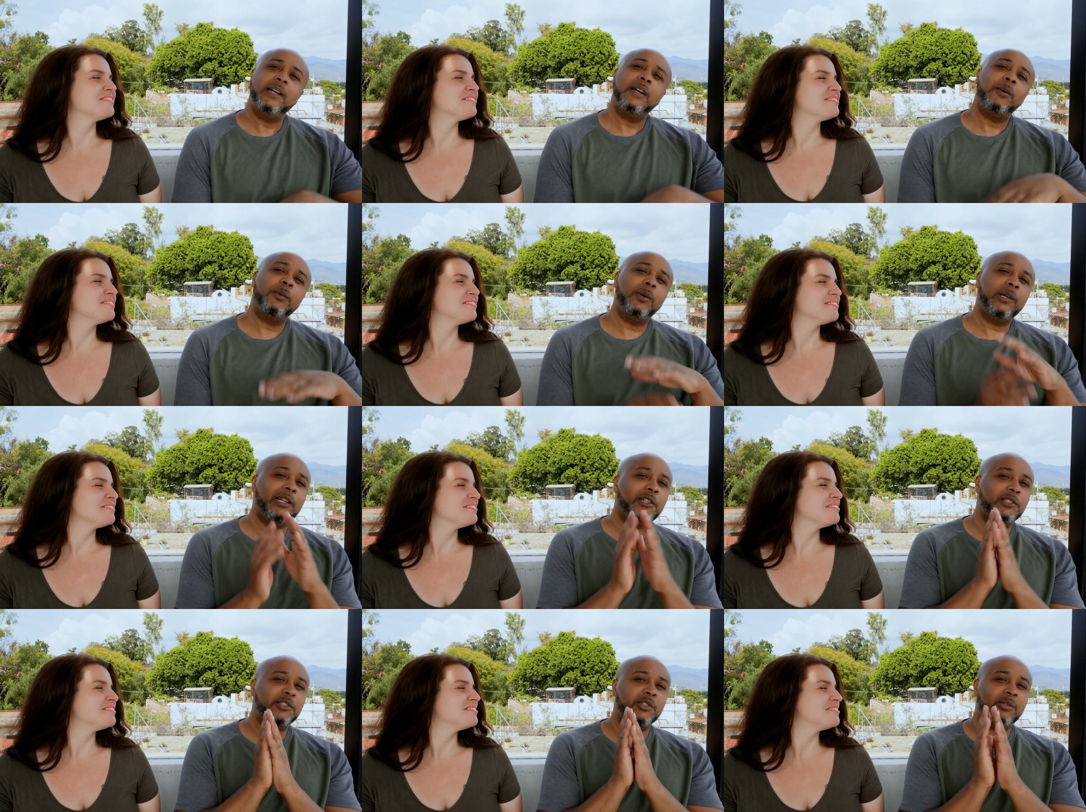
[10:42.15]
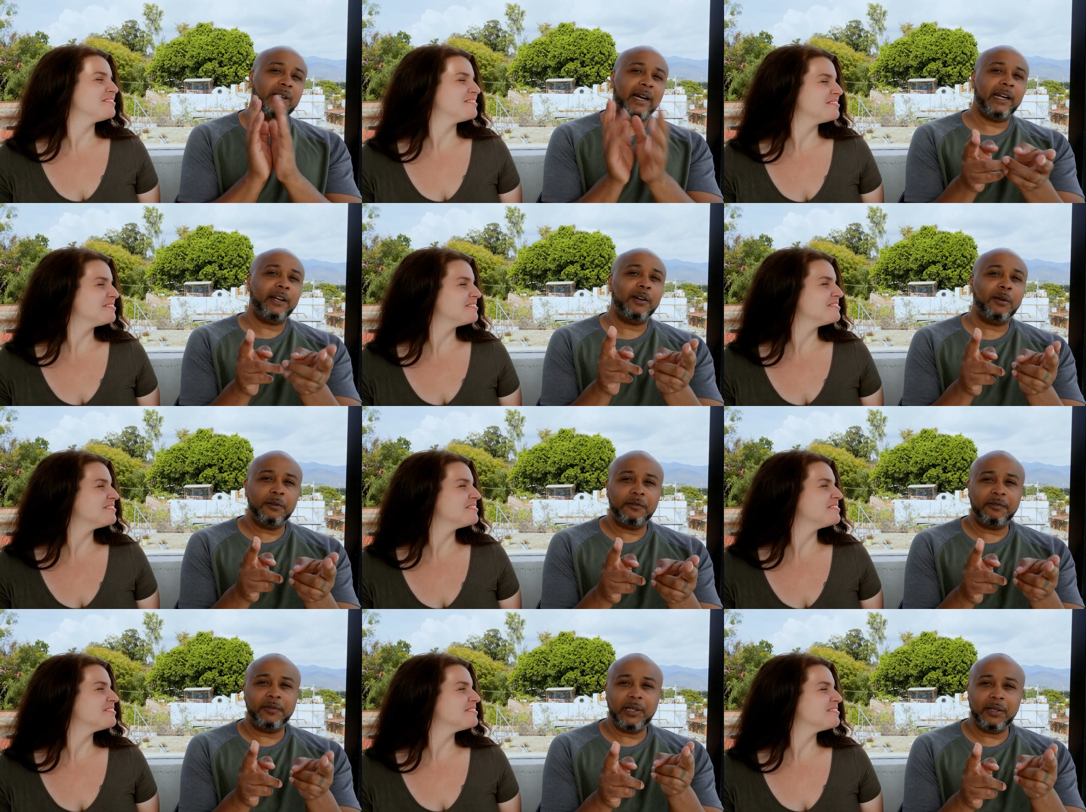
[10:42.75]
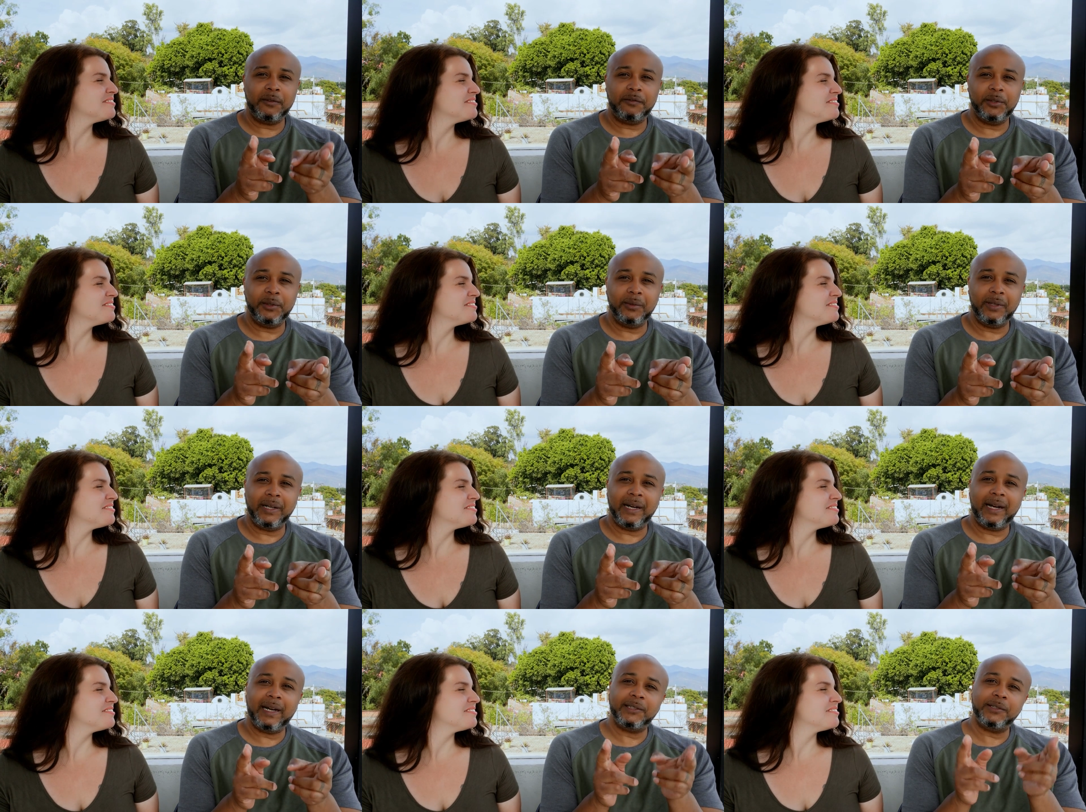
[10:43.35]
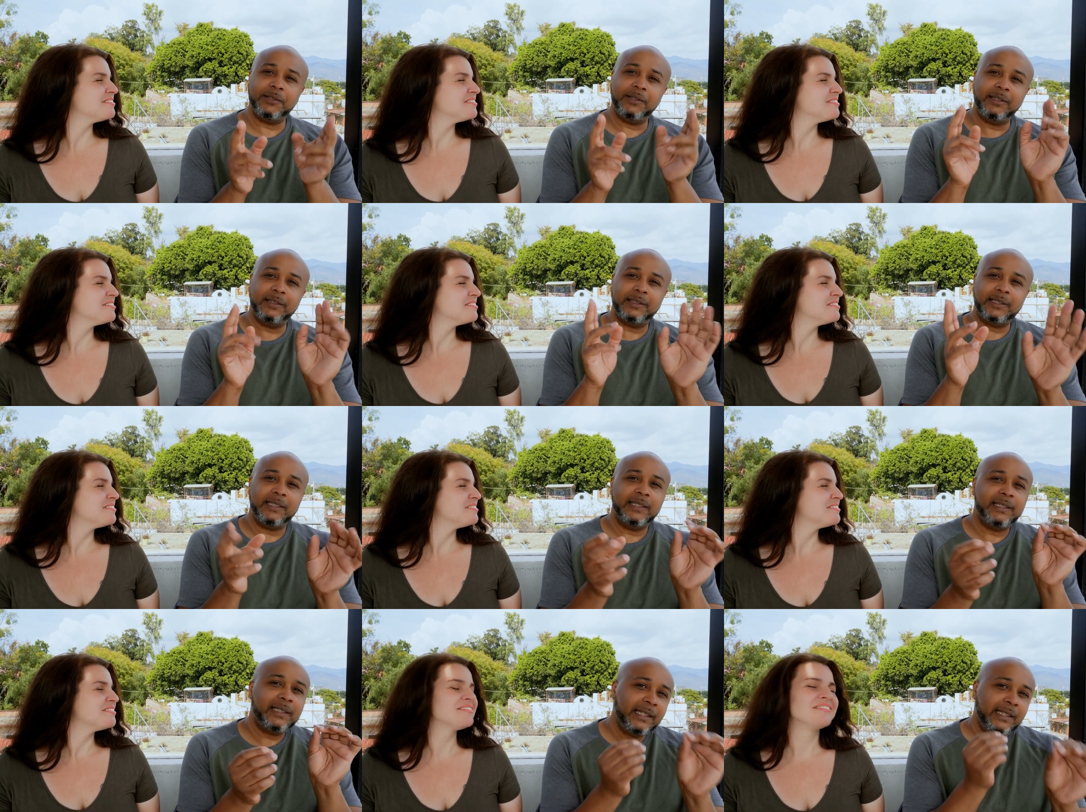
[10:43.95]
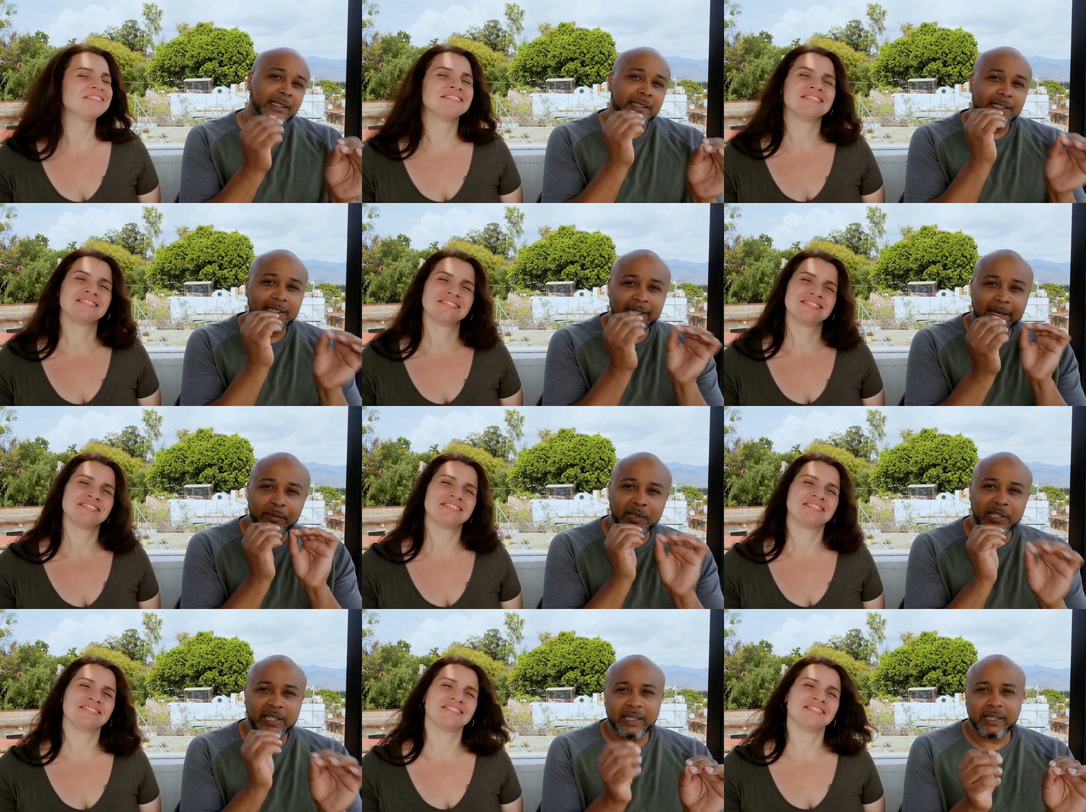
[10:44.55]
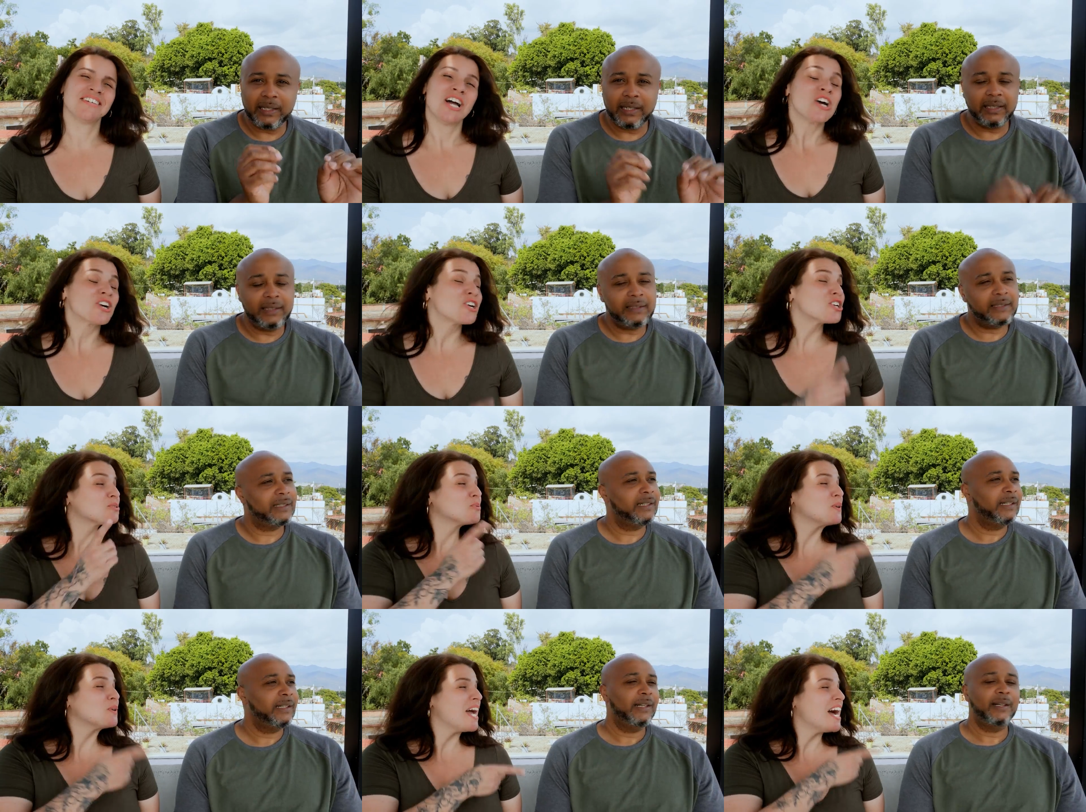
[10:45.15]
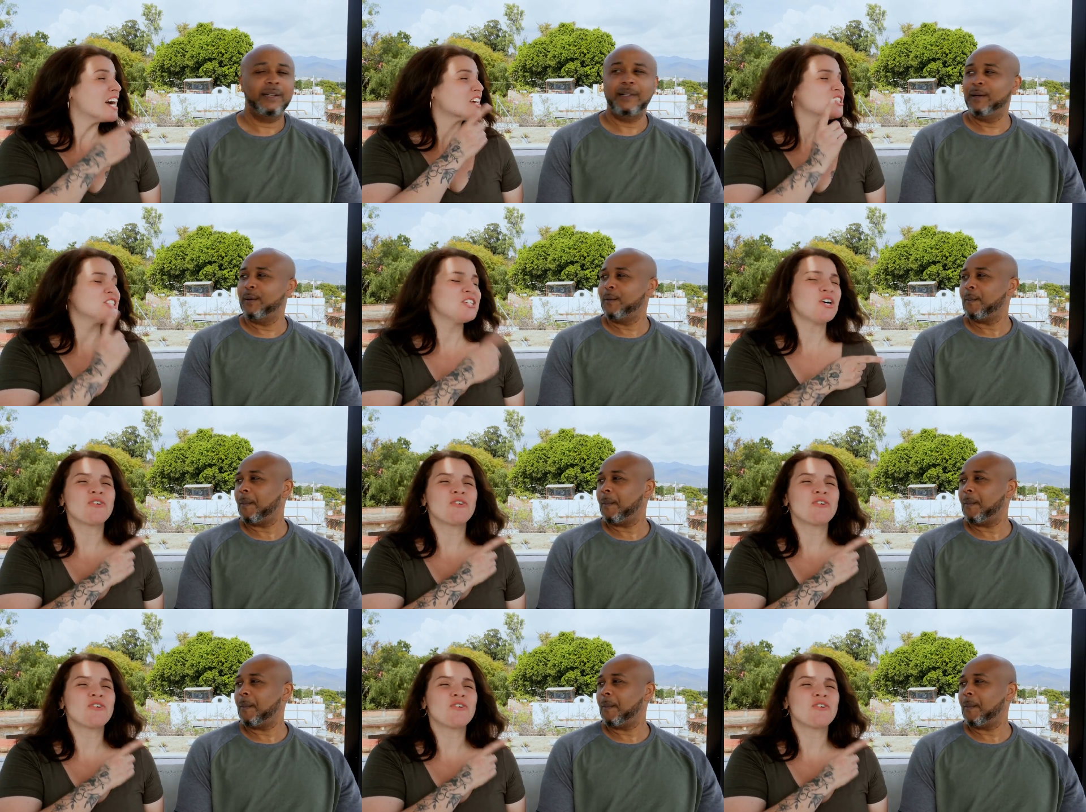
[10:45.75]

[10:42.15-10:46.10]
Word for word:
Speaker 1: We're going to try that on film for you guys so you can see us eat the chapolines. Because we actually